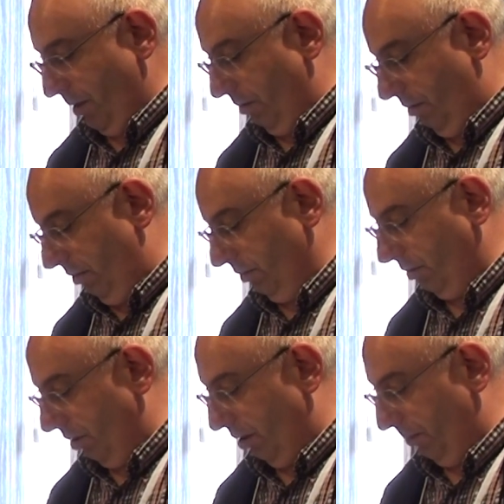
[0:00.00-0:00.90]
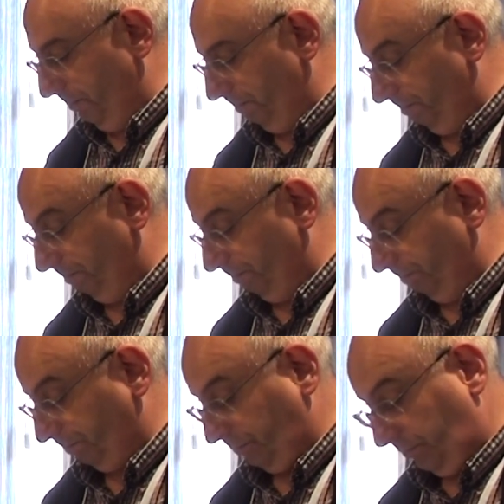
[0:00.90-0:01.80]
Although
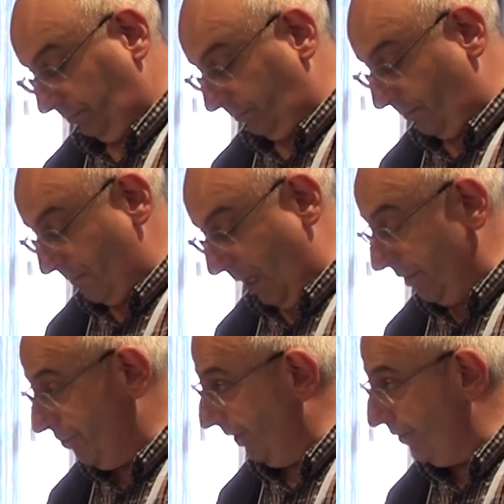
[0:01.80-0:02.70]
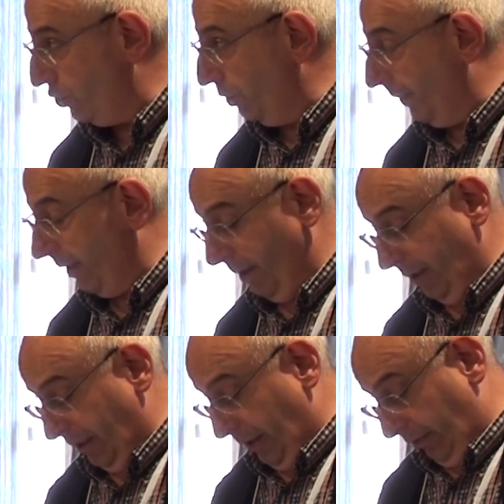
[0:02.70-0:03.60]
she has to be
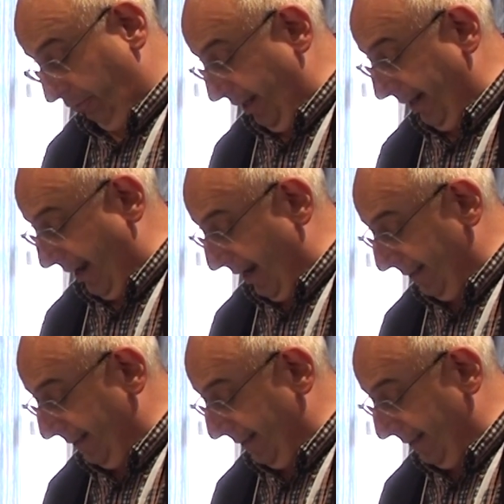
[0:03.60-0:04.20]
very